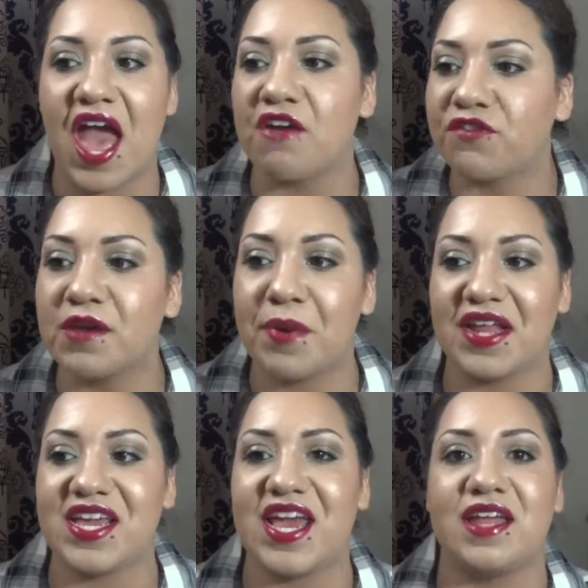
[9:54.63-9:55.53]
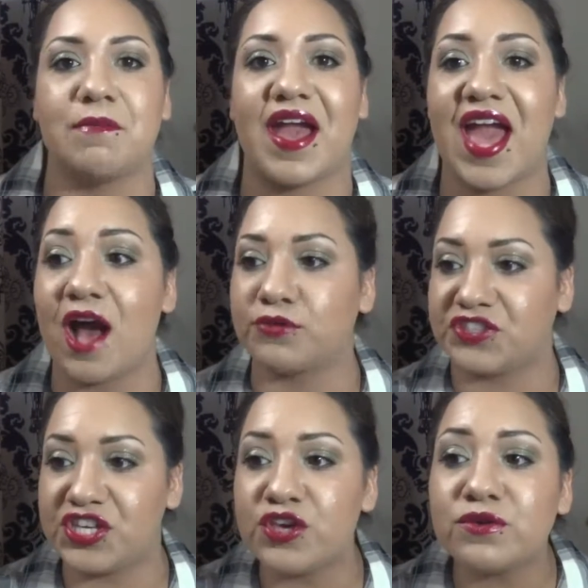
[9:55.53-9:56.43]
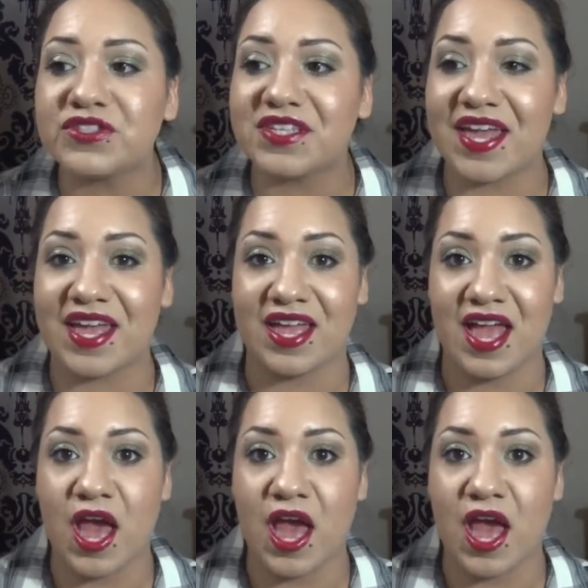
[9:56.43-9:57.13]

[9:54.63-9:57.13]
Everybody in my house used it